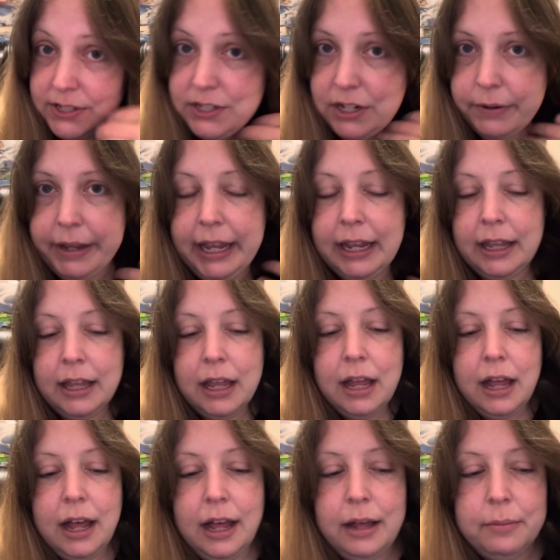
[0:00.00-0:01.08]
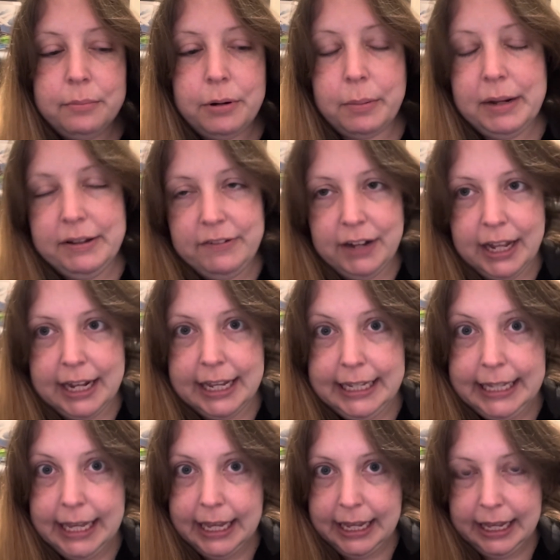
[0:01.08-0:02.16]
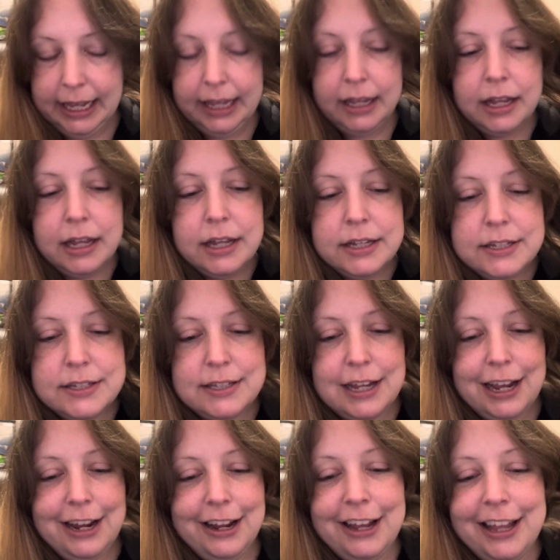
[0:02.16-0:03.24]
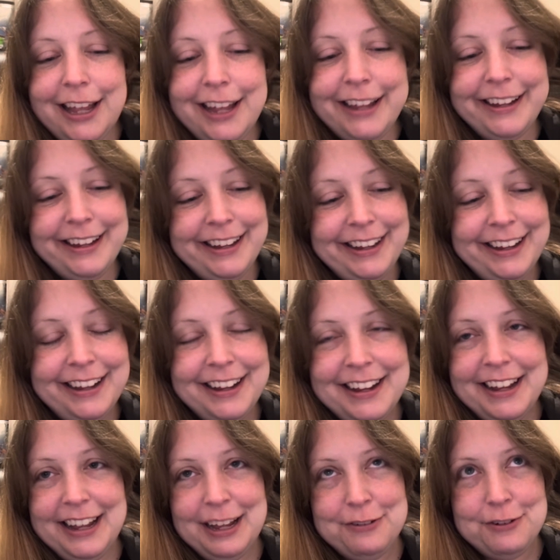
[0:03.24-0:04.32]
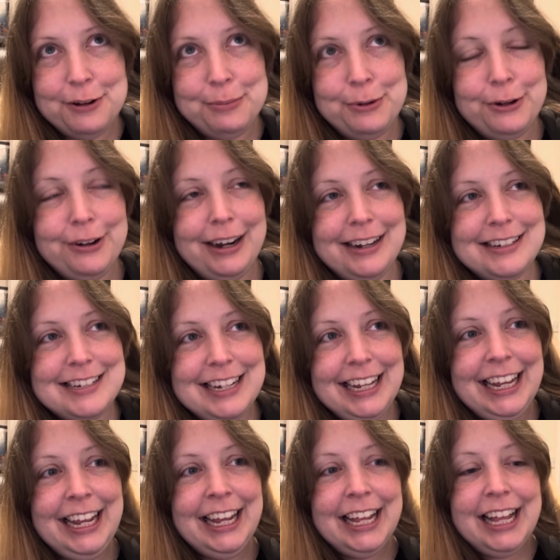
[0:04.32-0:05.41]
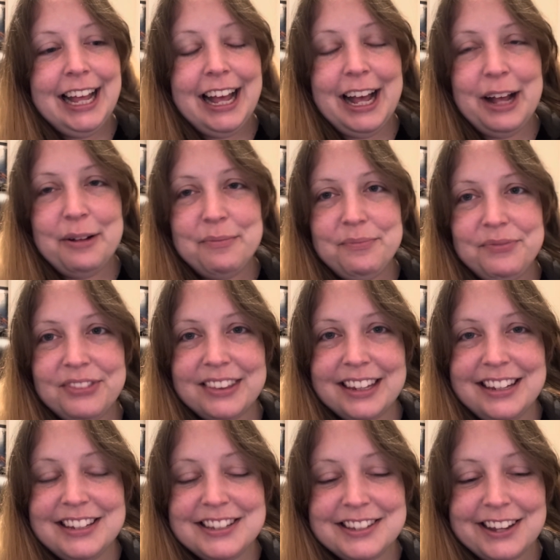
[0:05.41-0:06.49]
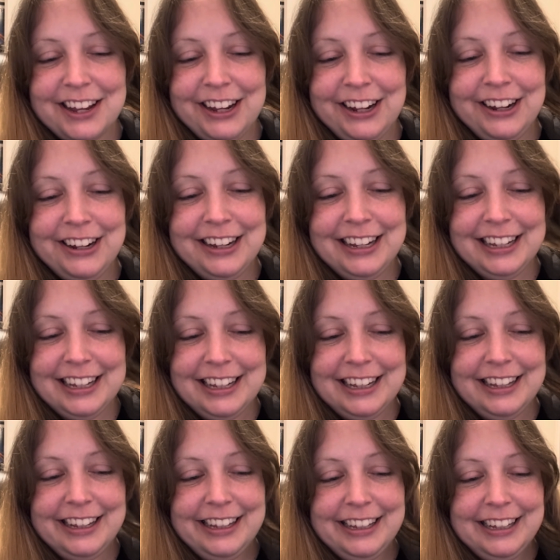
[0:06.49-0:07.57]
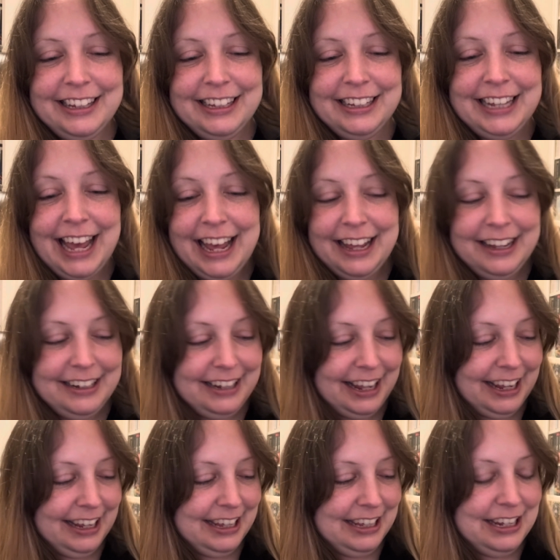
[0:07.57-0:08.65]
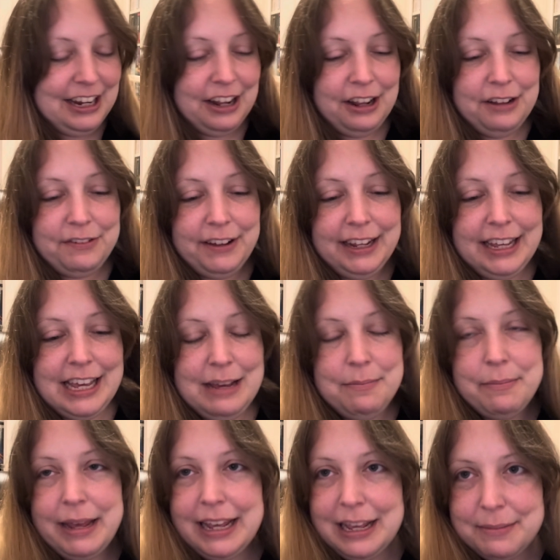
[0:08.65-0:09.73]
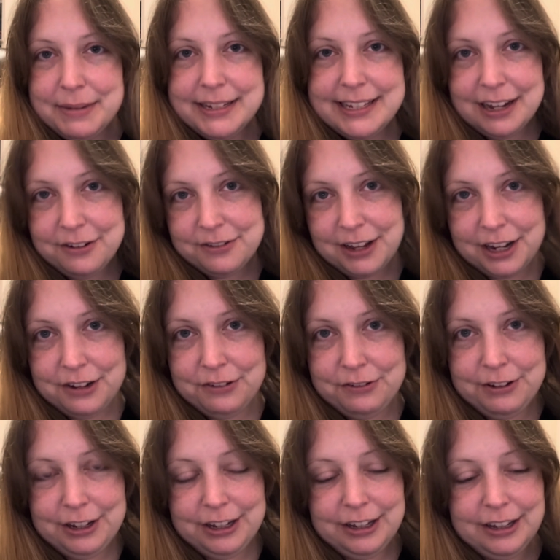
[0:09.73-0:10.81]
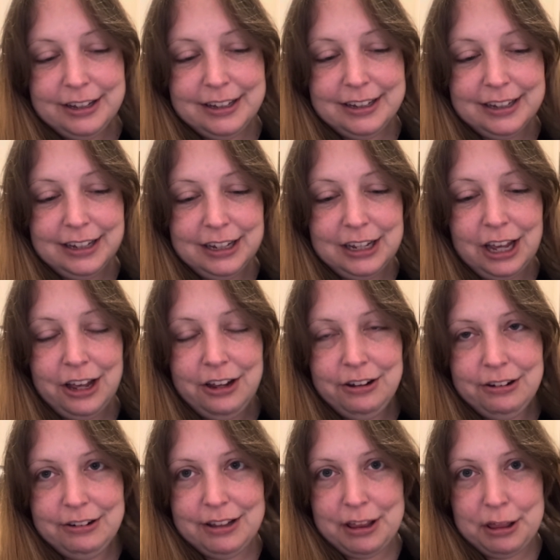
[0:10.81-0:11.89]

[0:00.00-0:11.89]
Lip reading: doing, probably for like a year. So, if not more actually. So yeah, like, you know, if I keep making myself kind of go